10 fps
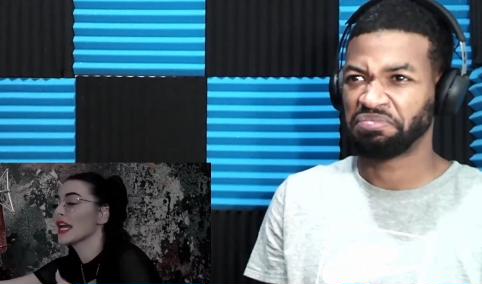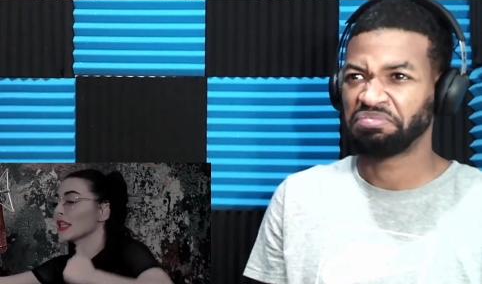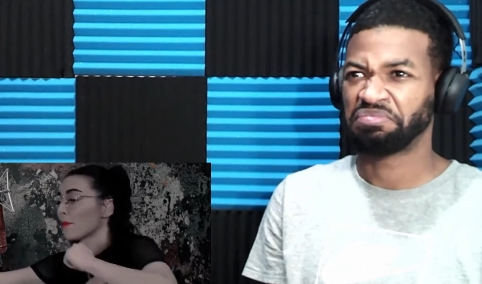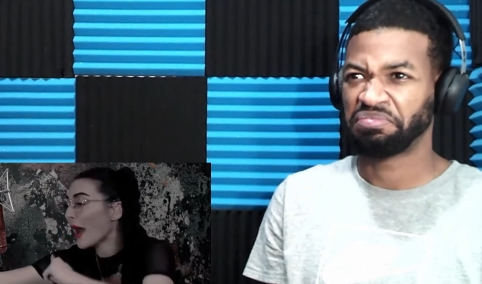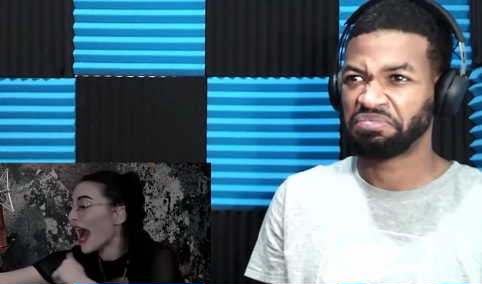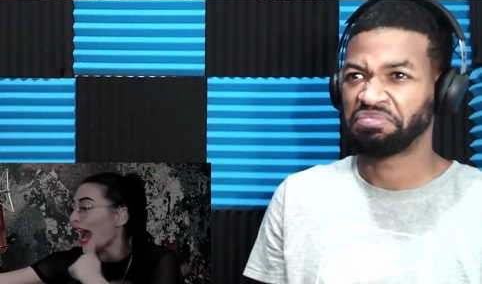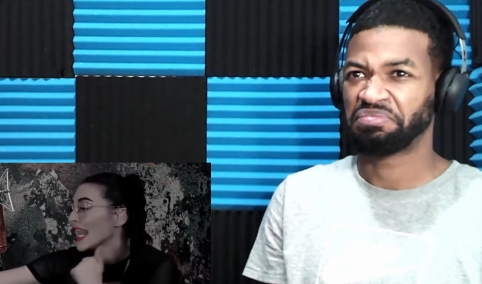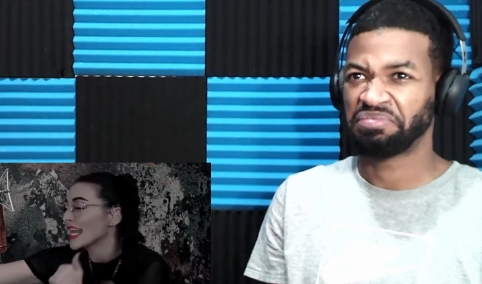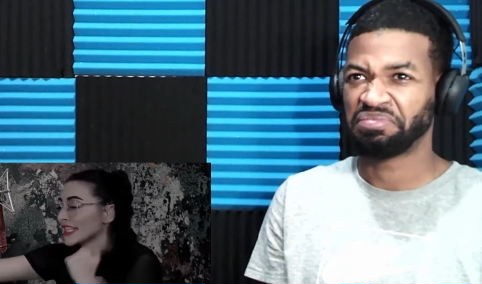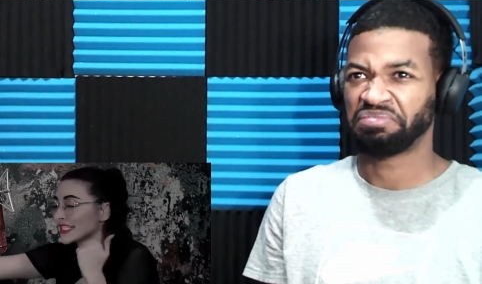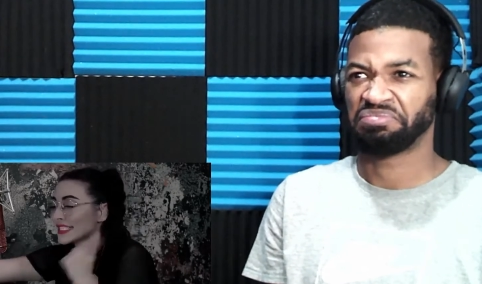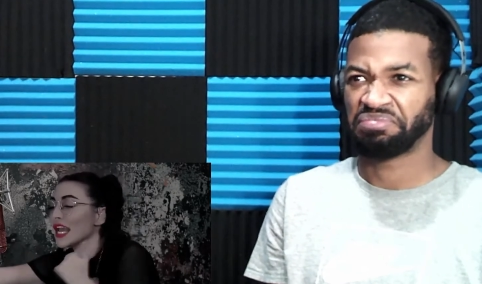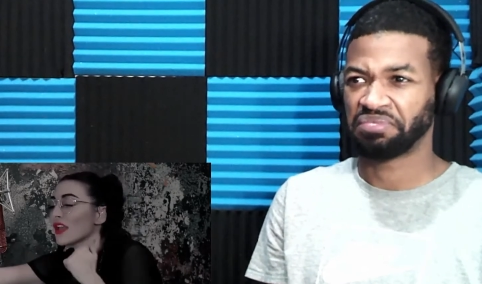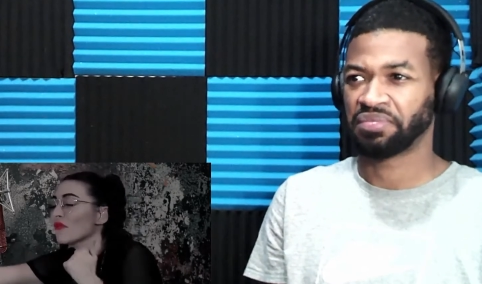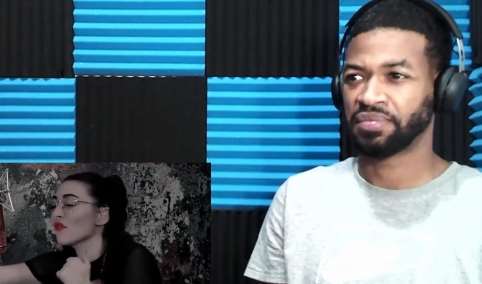Speaker 1: The pot. The
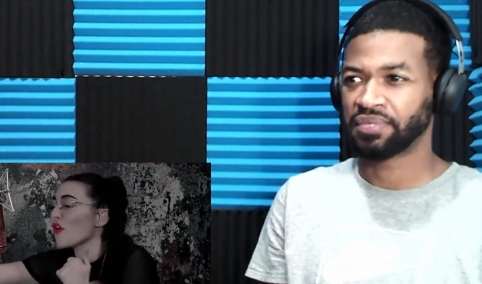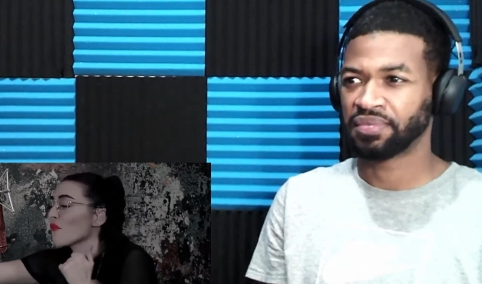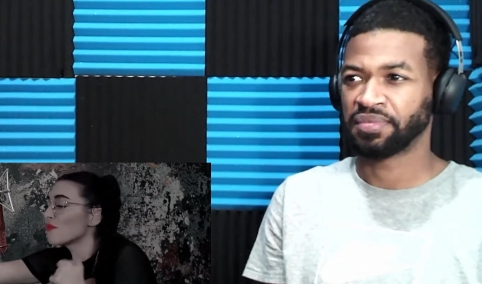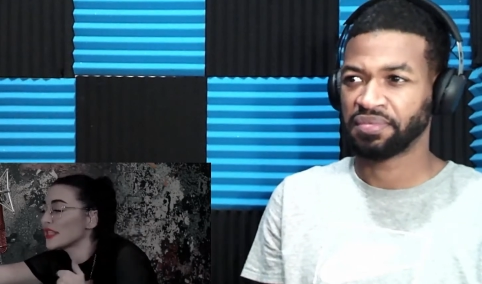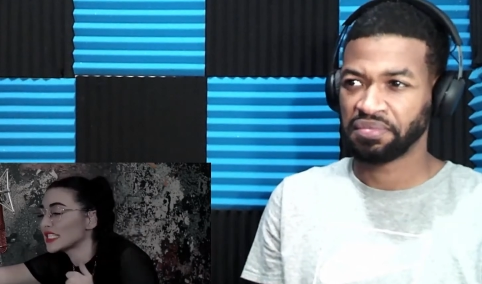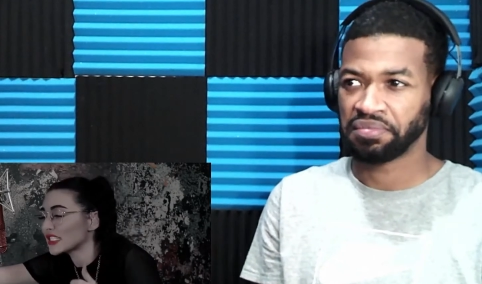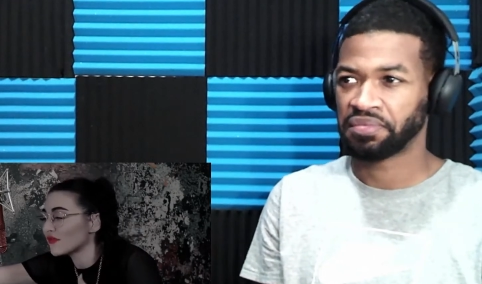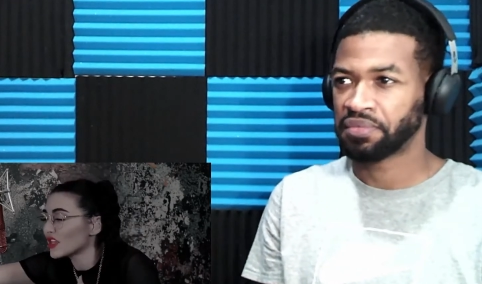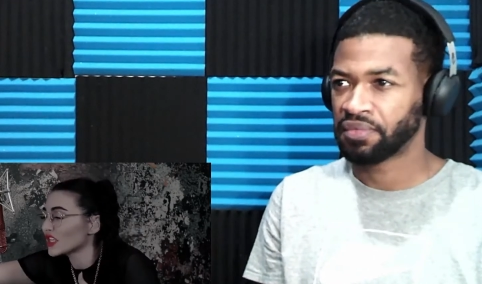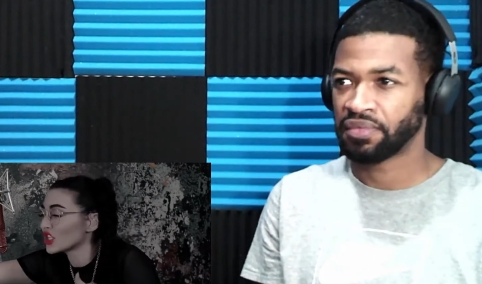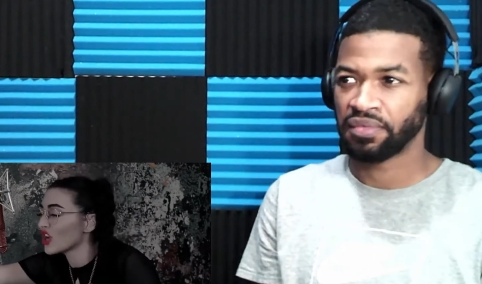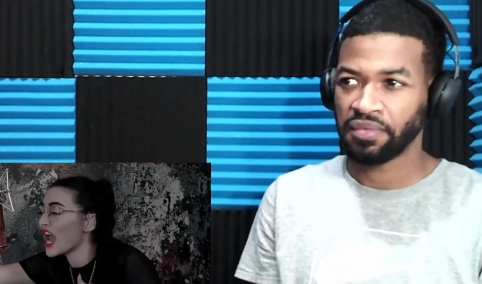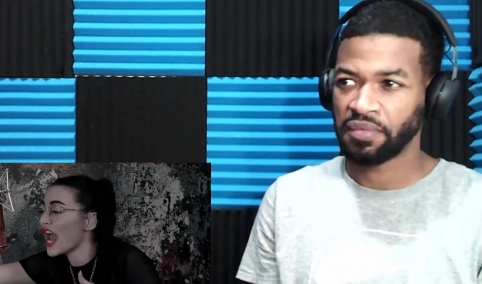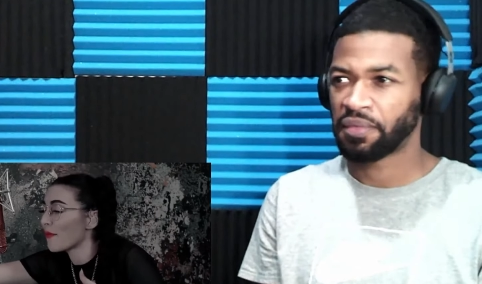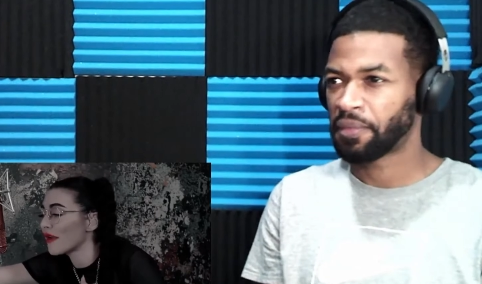same old bitches for the
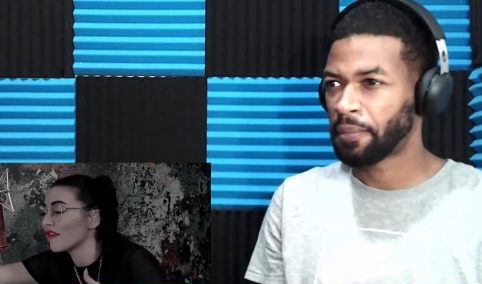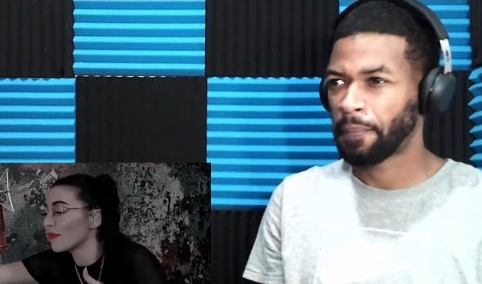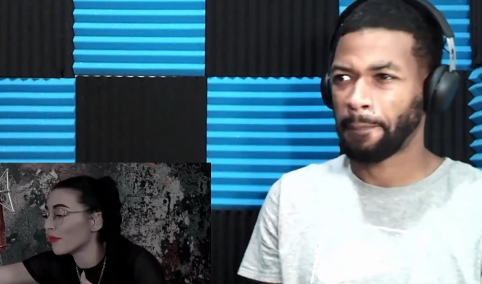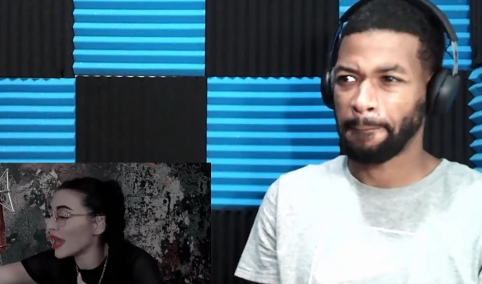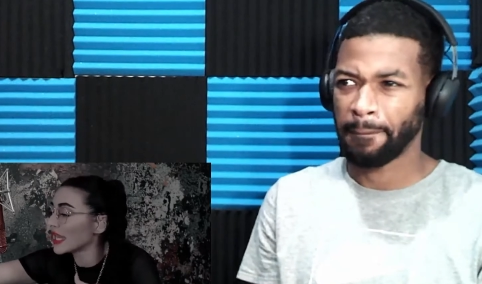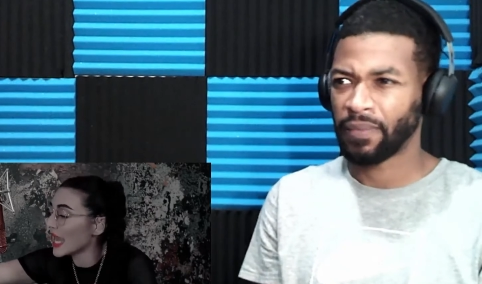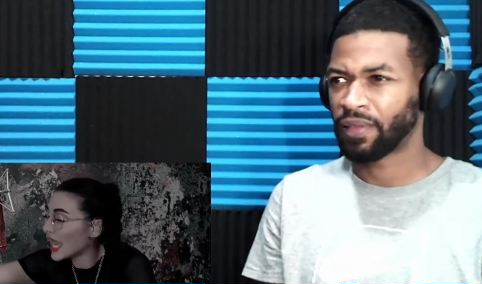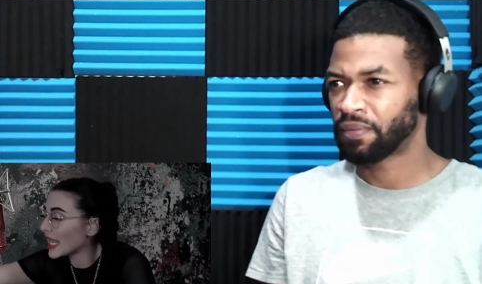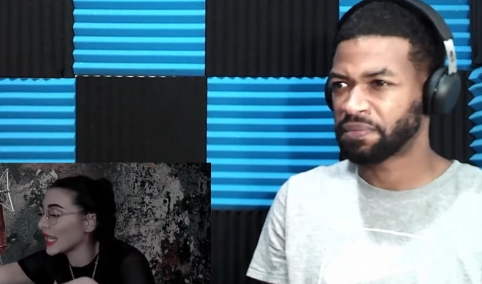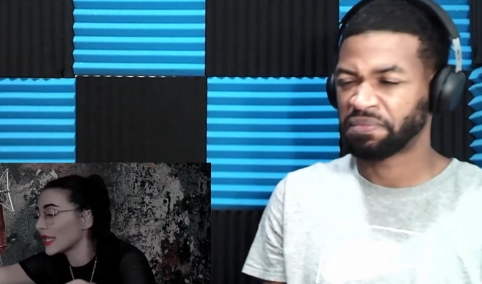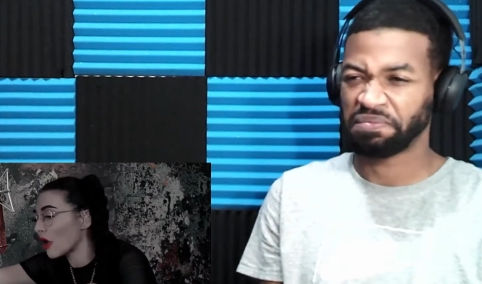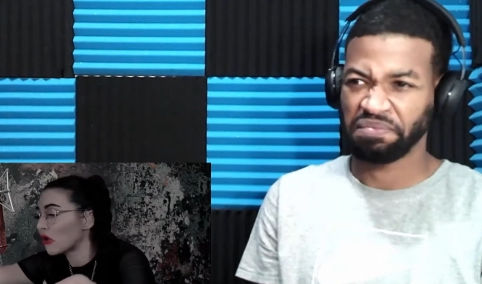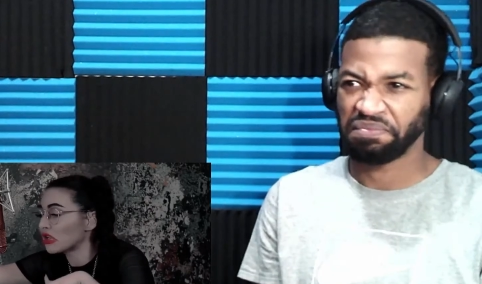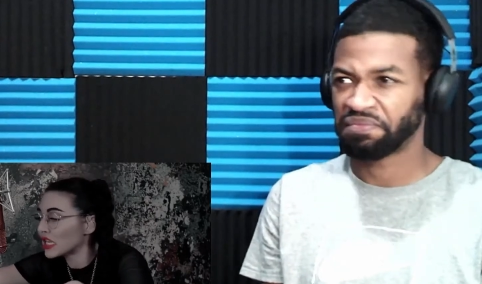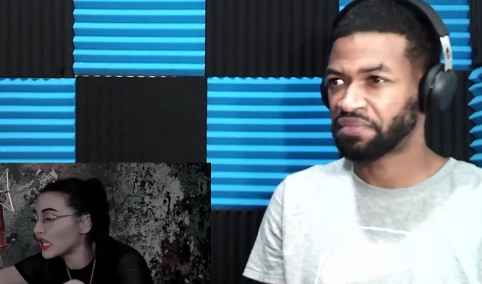trap. Everybody hated
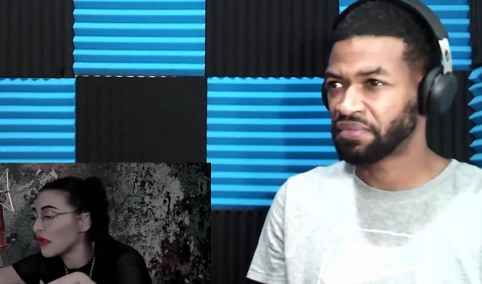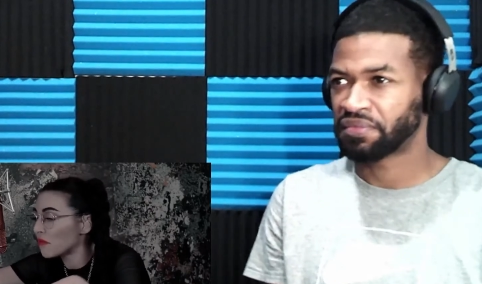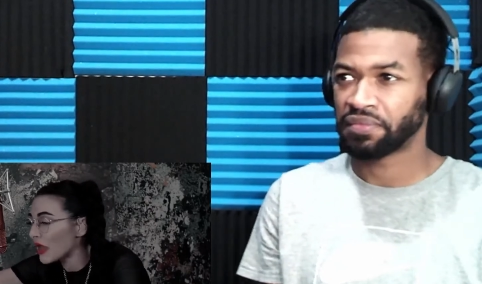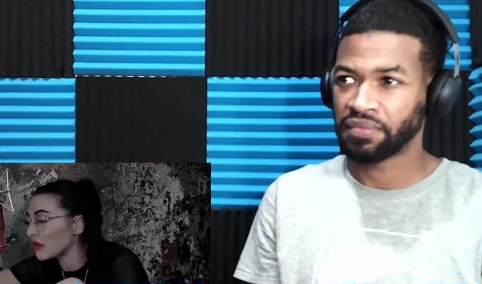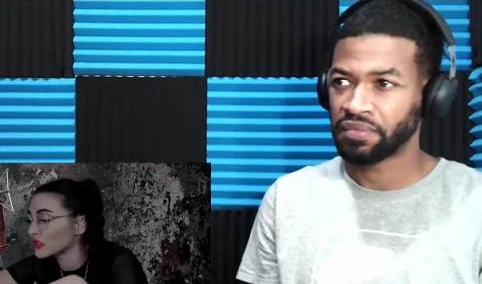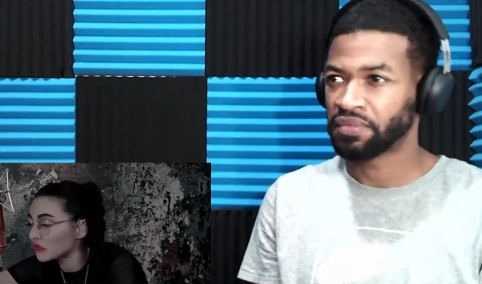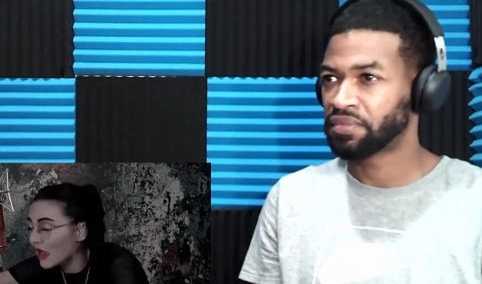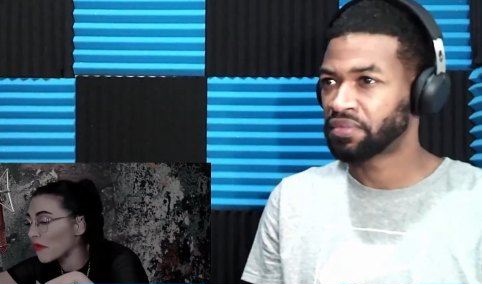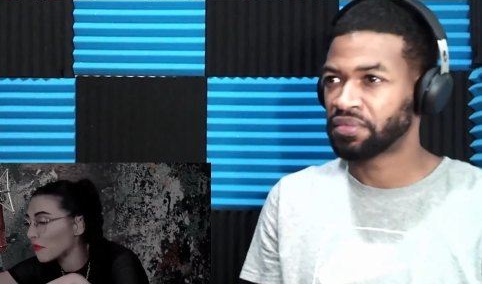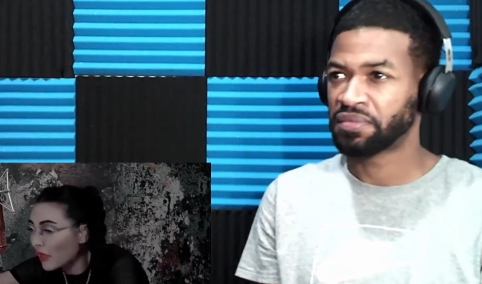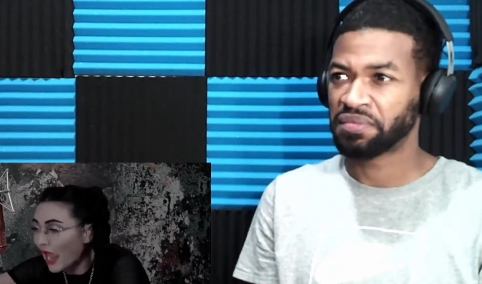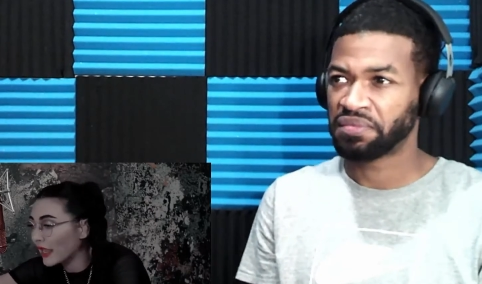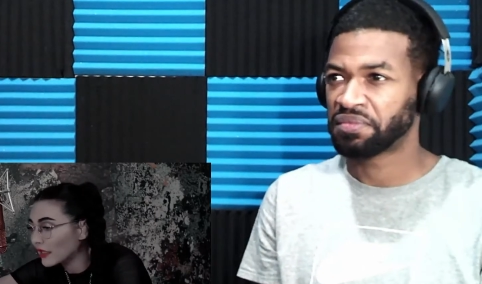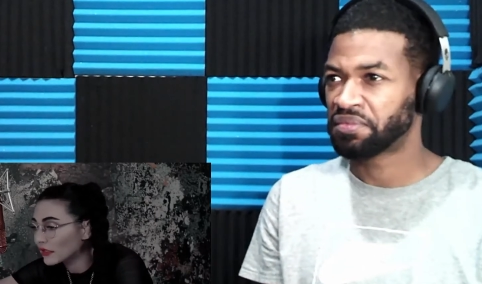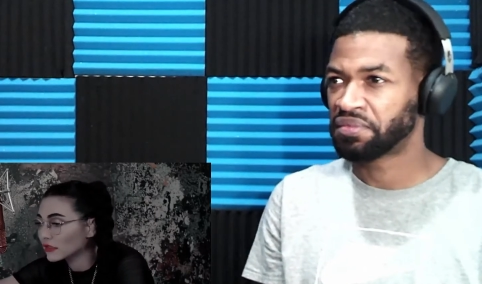on and they bounce right back.